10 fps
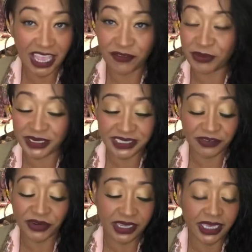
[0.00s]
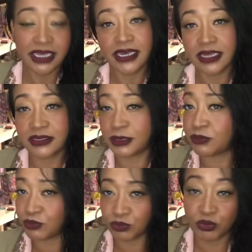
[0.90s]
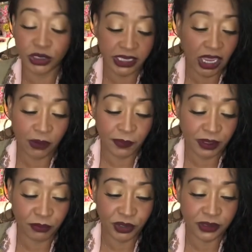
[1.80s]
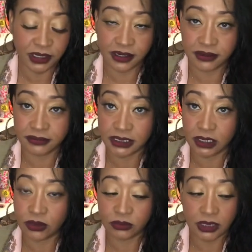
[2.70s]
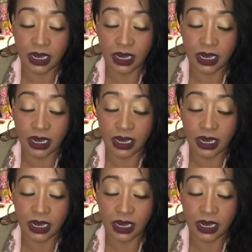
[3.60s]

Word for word: everybody's different. And it, it, it's really helped them with their, you know,